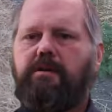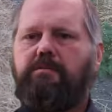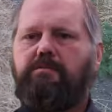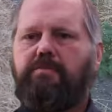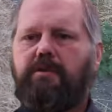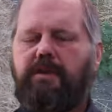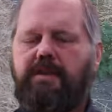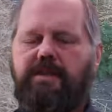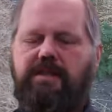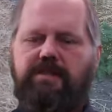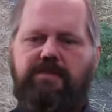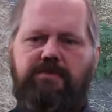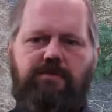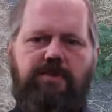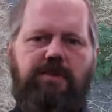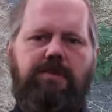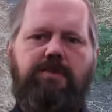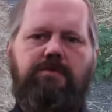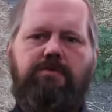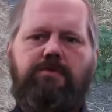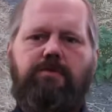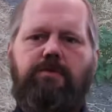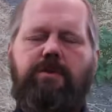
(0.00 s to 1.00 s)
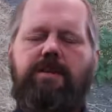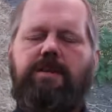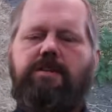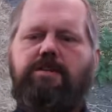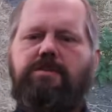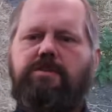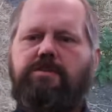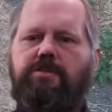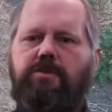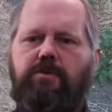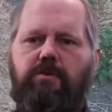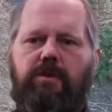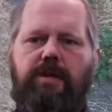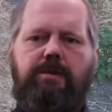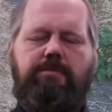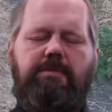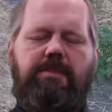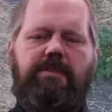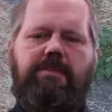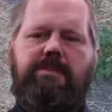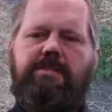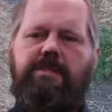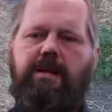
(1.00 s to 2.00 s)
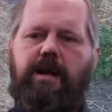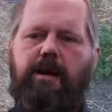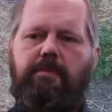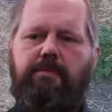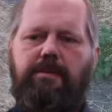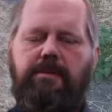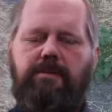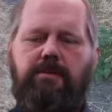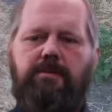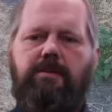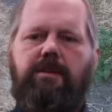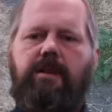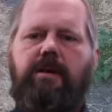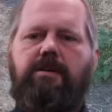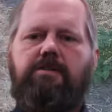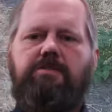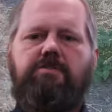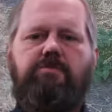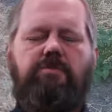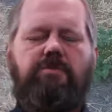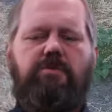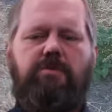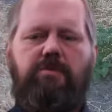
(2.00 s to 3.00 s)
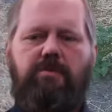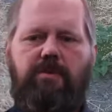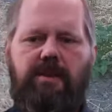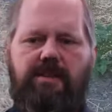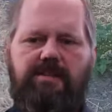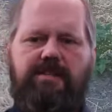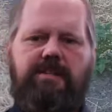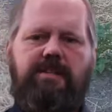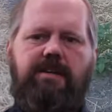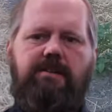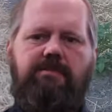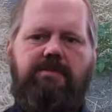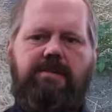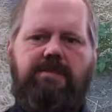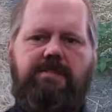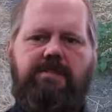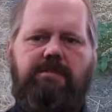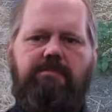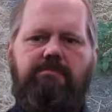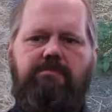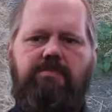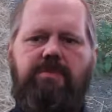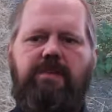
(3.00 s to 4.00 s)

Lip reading: please feel free to scream at the top of your lungs with the rest of us.